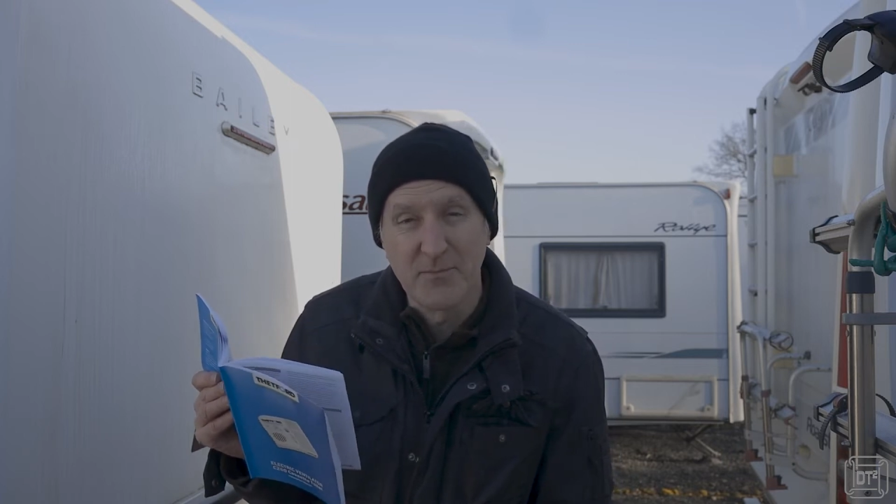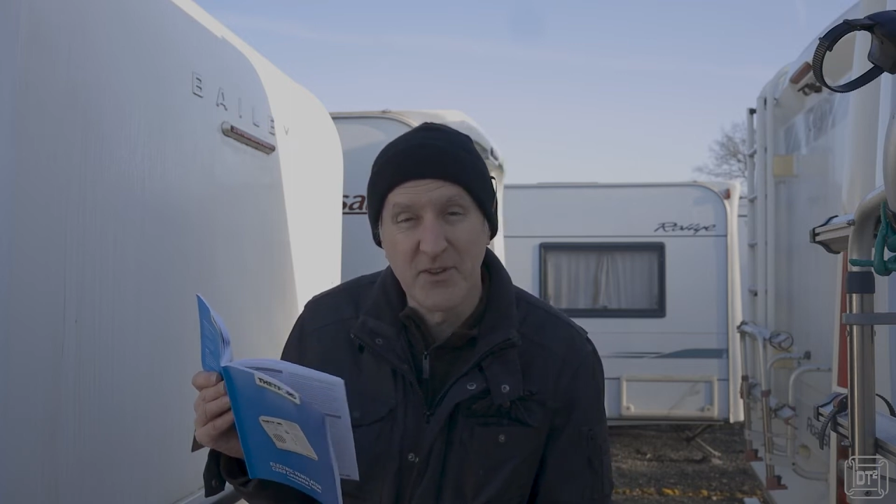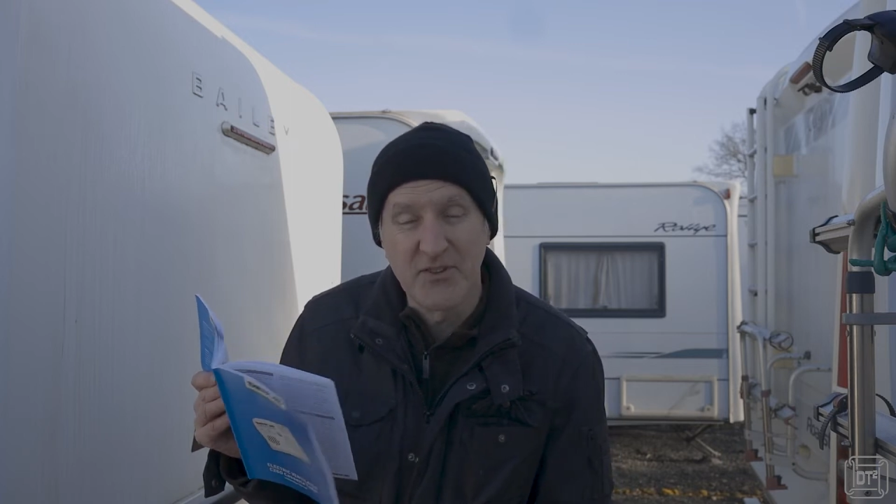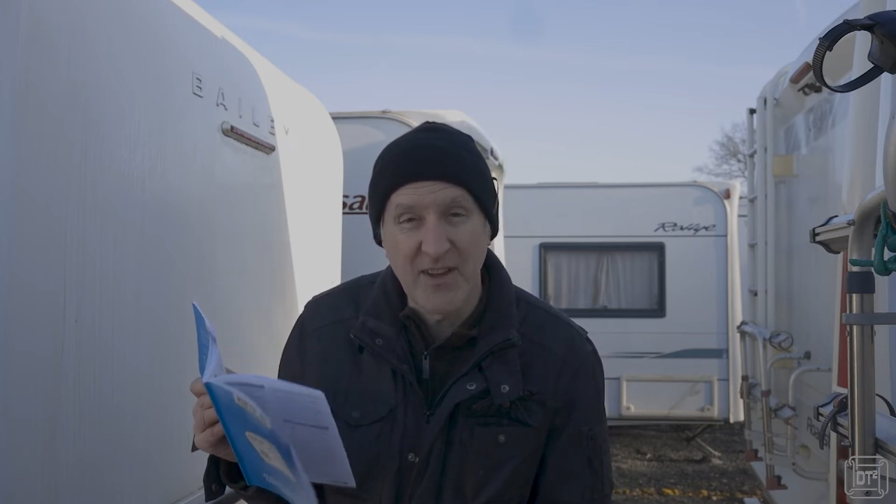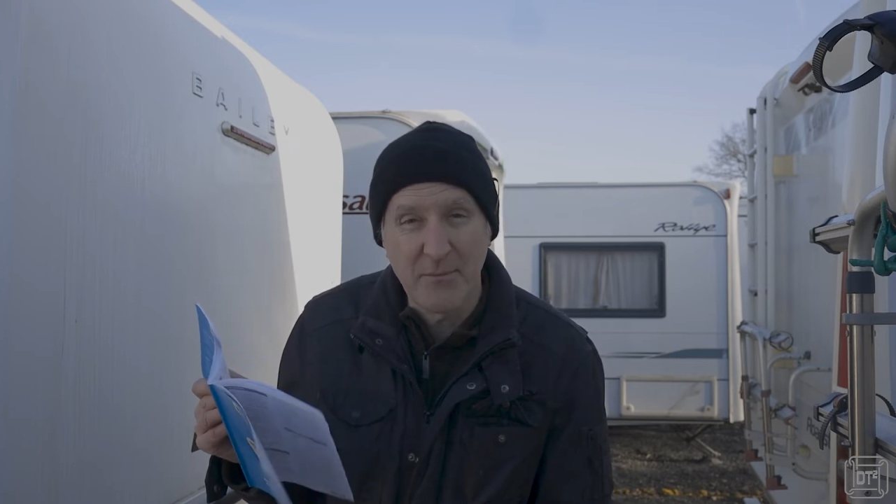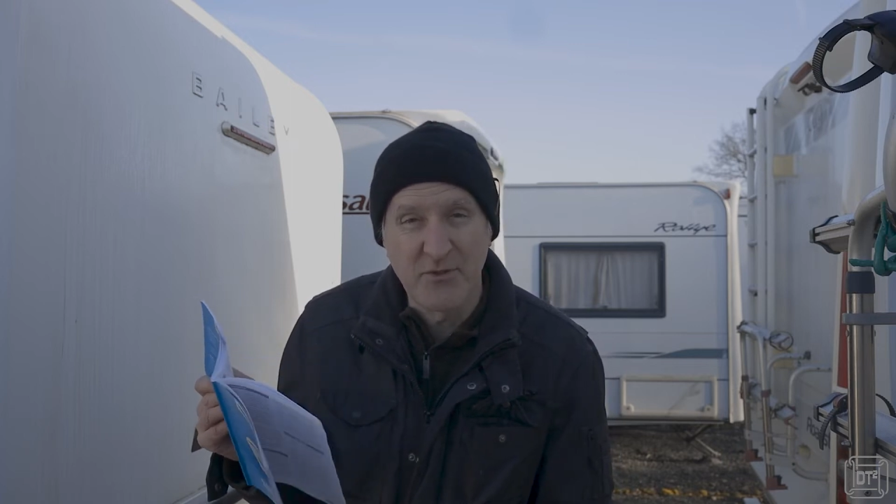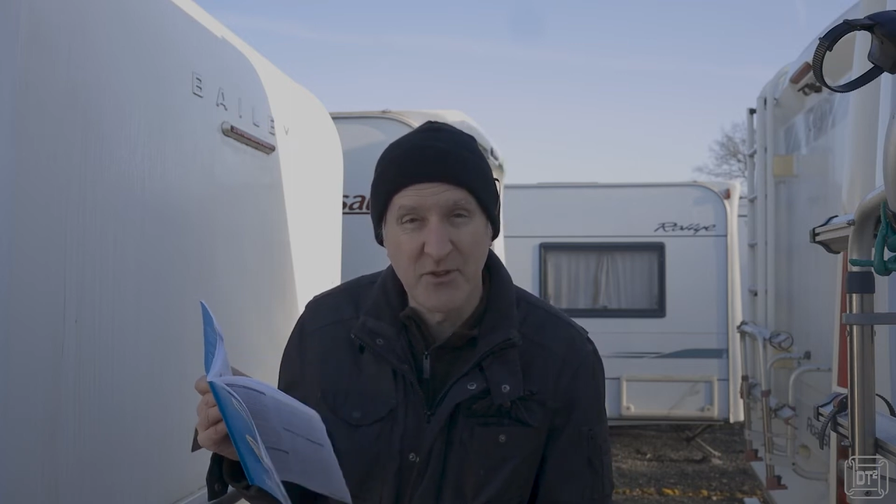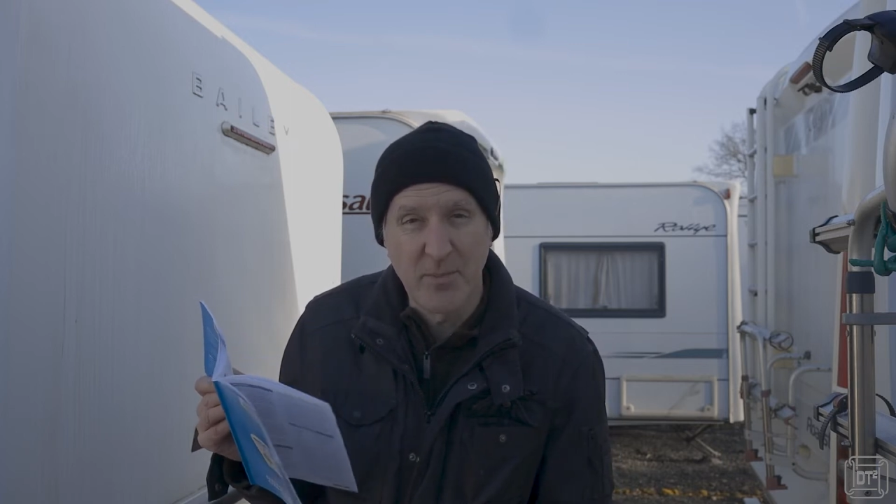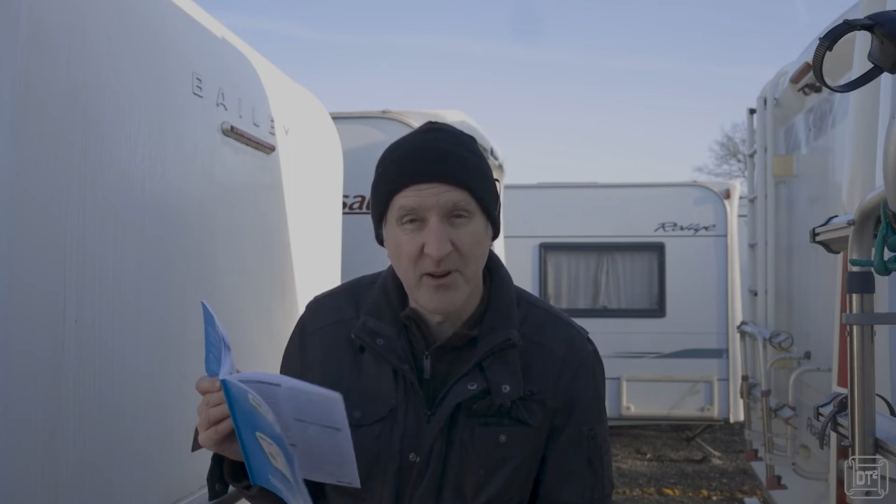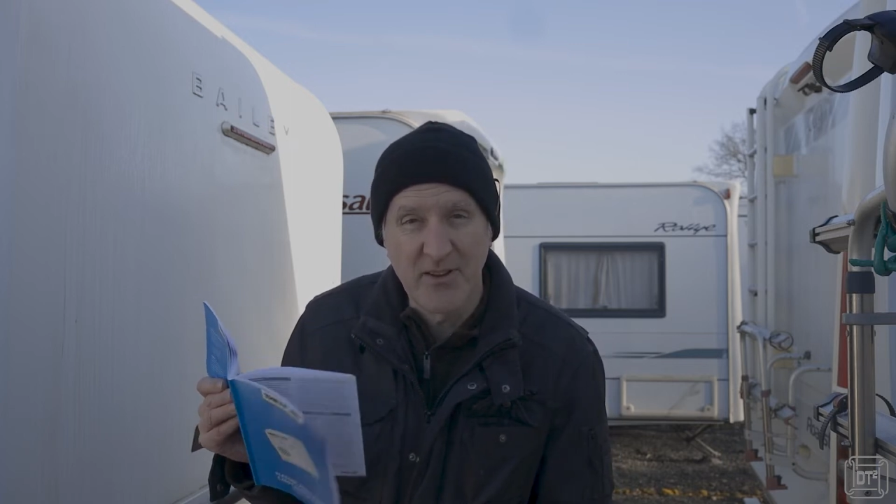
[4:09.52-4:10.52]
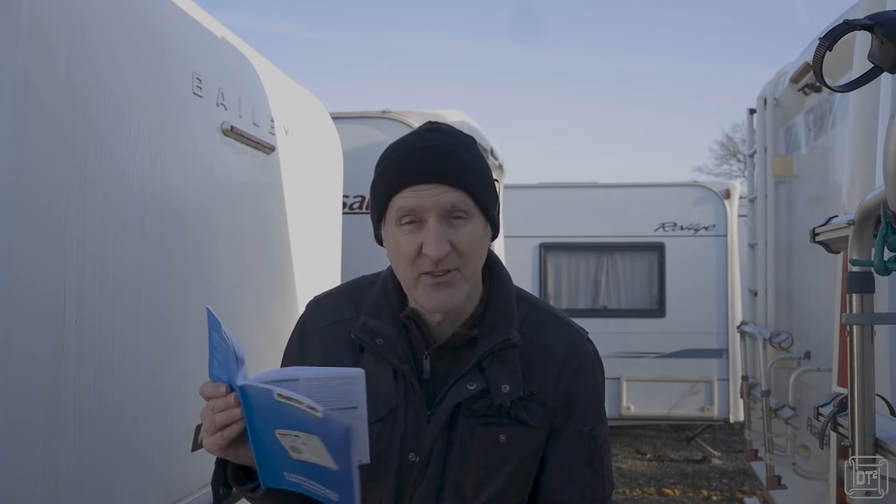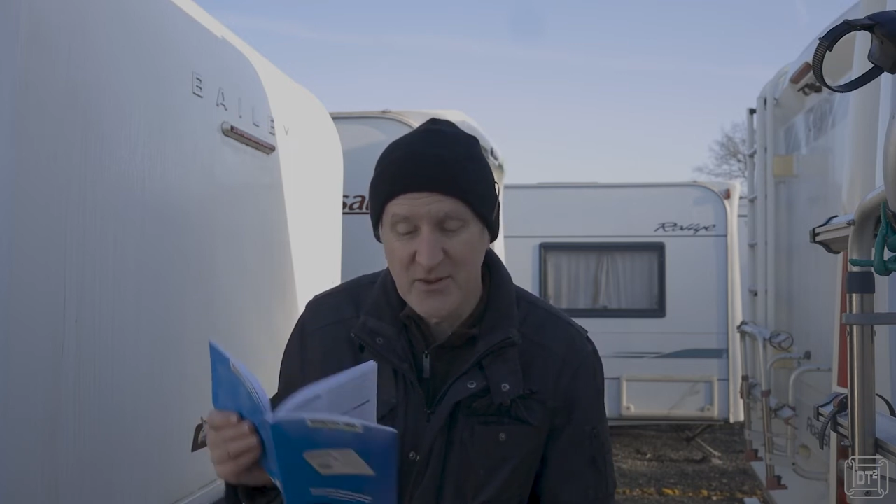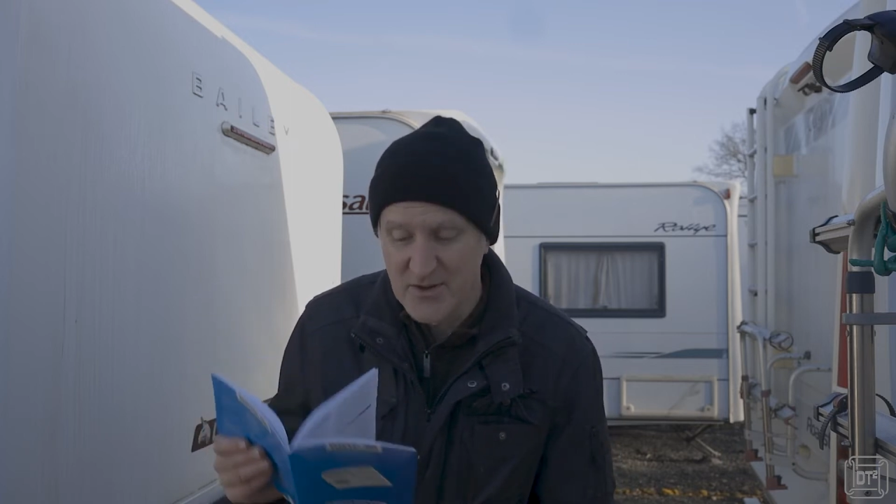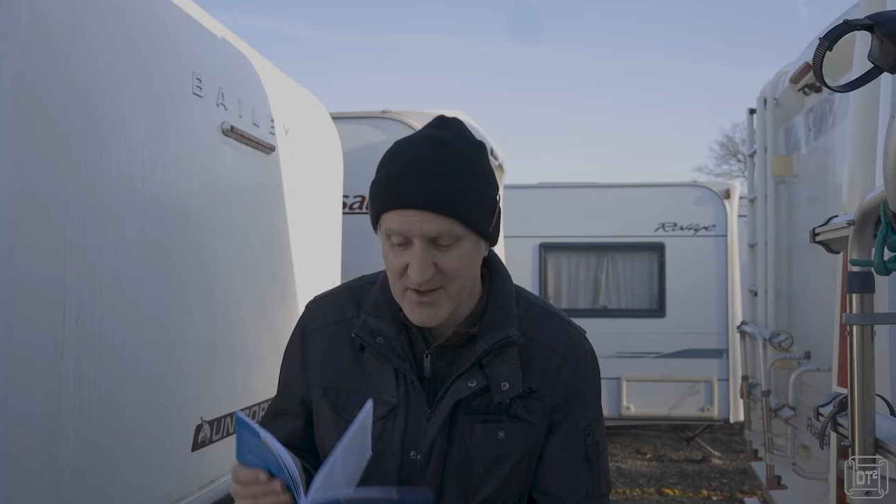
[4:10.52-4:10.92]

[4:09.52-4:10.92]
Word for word: the steps should apply to.